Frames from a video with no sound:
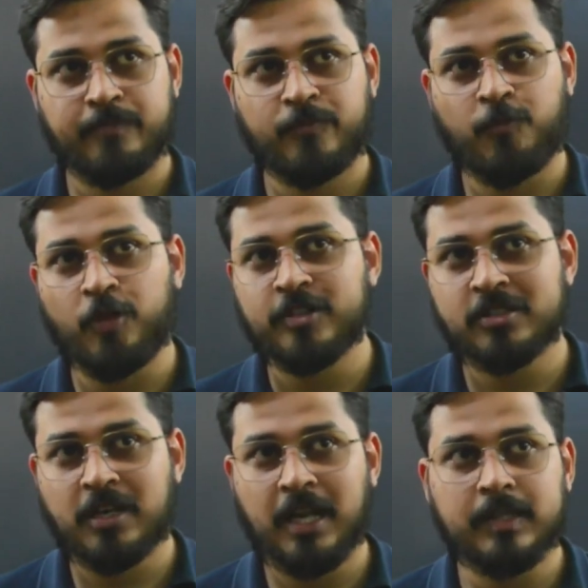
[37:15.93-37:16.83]
for this
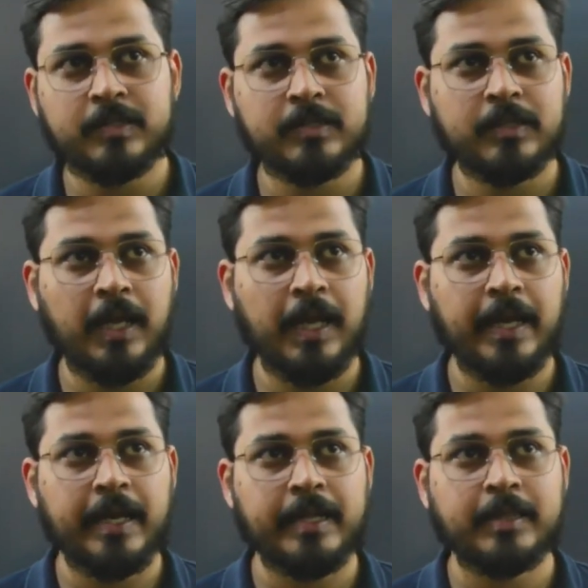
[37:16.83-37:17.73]
class,
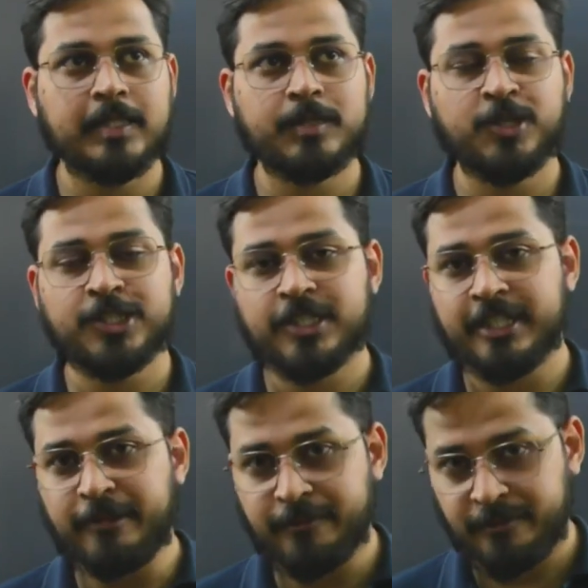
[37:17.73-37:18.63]
this much is
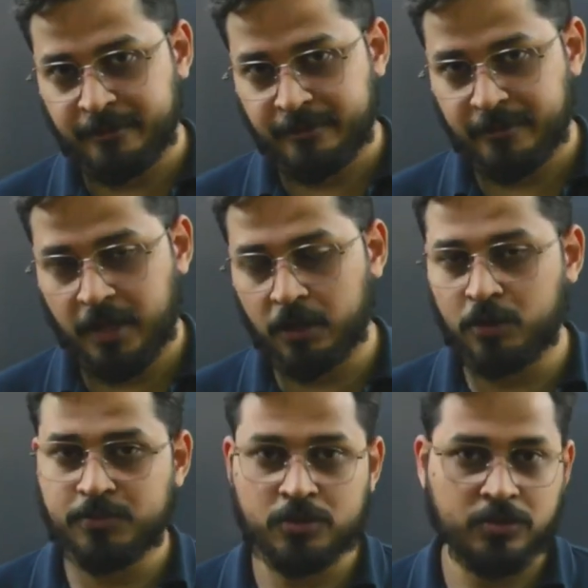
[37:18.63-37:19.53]
enough. I hope
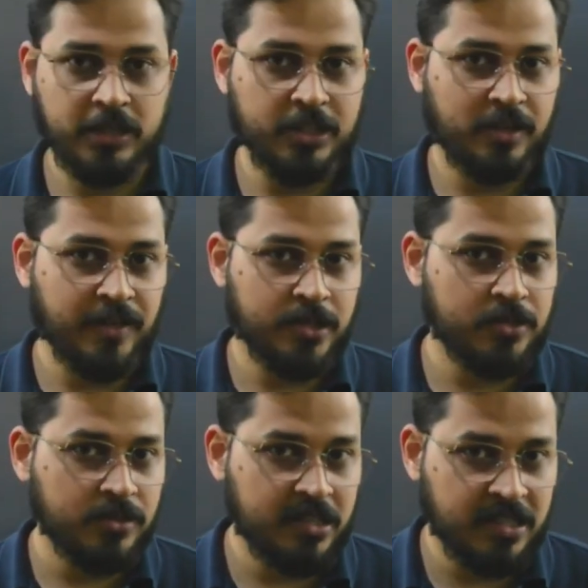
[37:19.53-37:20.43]
so that you have
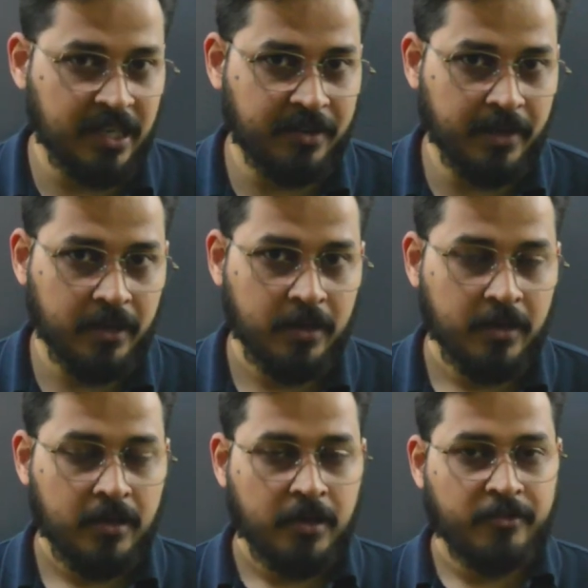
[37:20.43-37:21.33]
understood this really well.
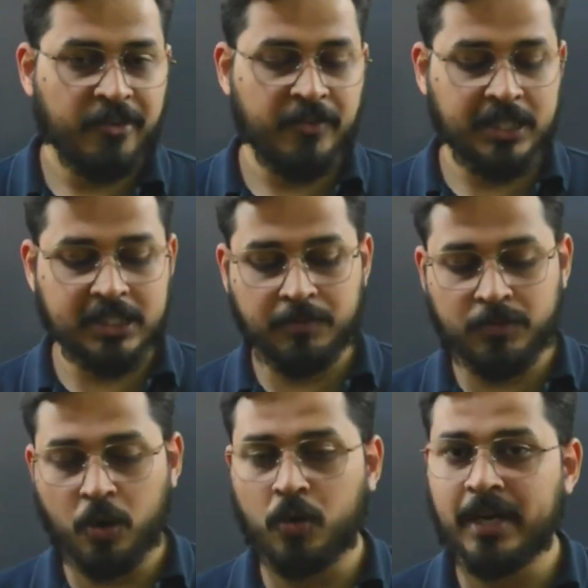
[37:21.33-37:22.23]
We have finished up the
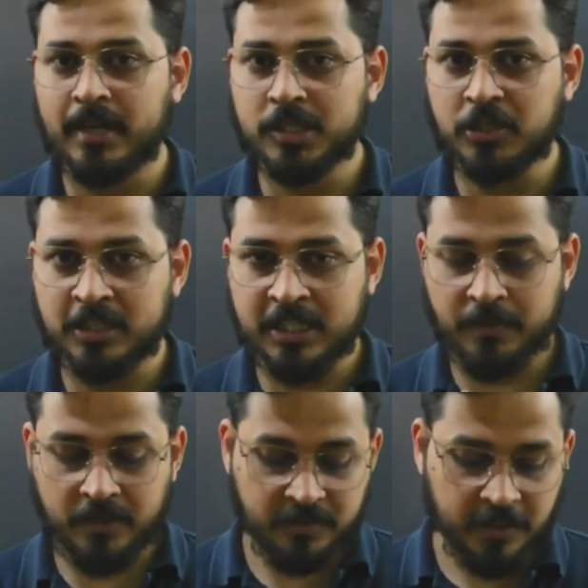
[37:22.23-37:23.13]
whole linked list concept.
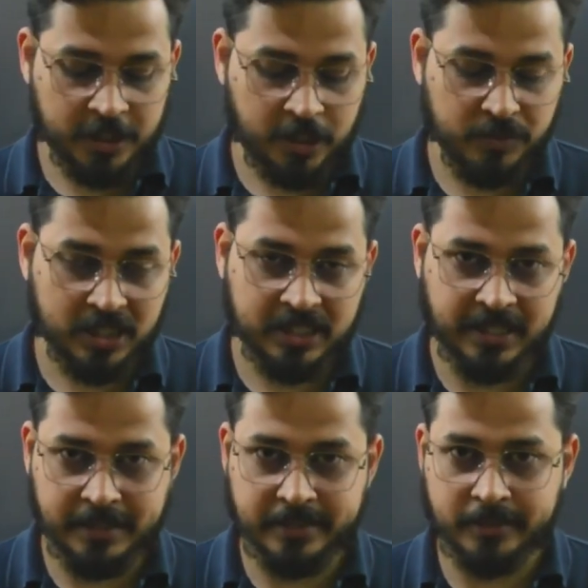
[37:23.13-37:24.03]
We have finished up the
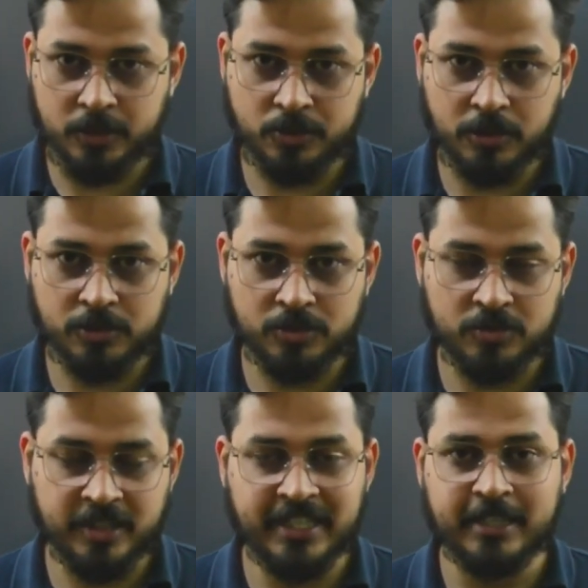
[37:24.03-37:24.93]
stacks and queues also. So
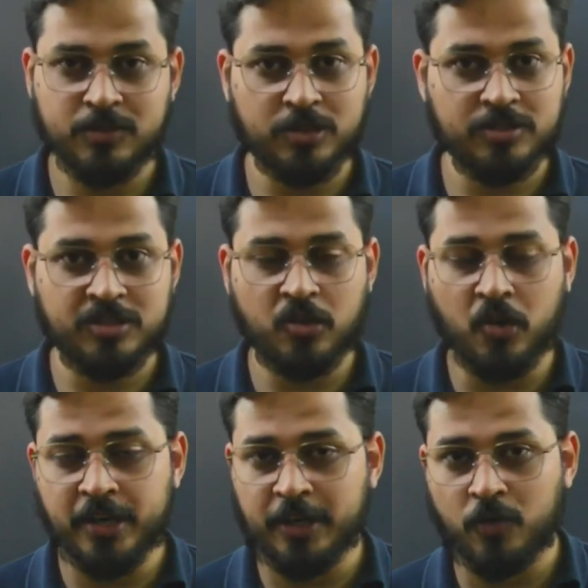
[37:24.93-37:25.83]
3 data structures are
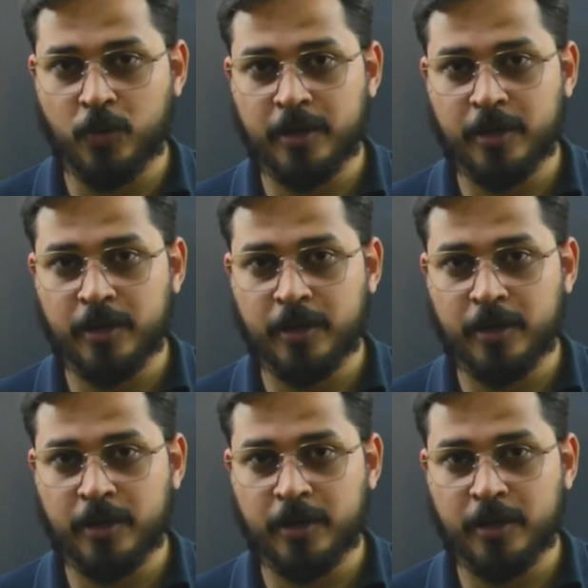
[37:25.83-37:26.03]
already over.